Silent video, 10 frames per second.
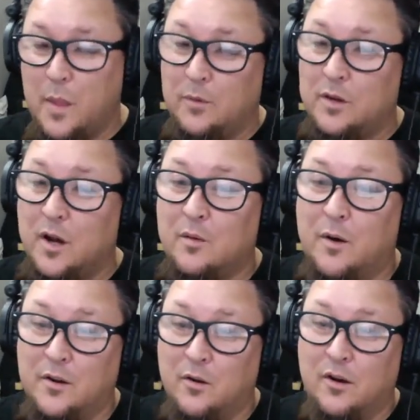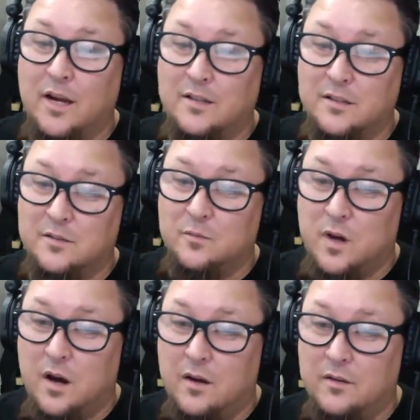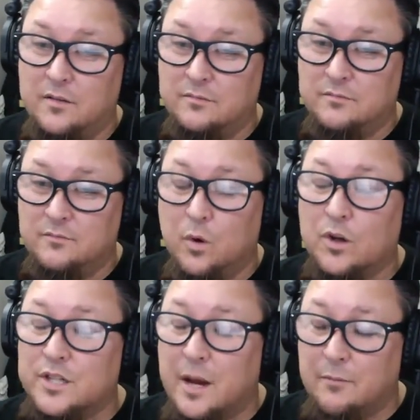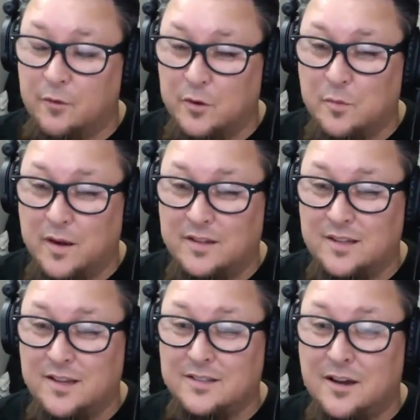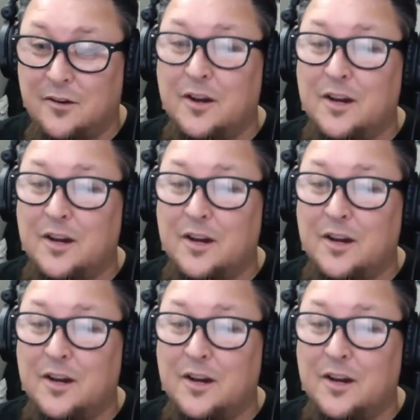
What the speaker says: I want to talk about your guys' workshop first, Mike. Seeing as how